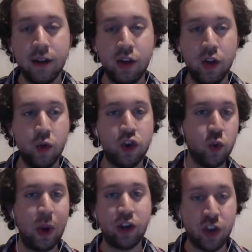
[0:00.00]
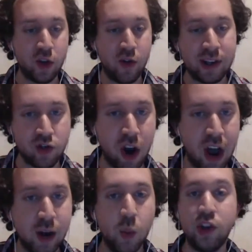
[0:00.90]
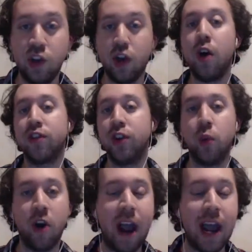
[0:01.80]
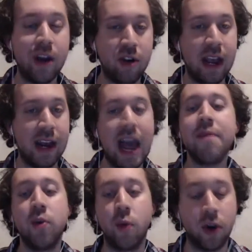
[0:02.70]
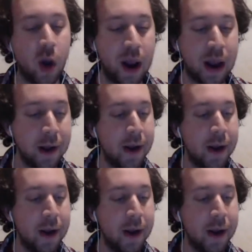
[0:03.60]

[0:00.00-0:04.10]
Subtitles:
to switch to the restaurant, which is also where Henry and Evan were going.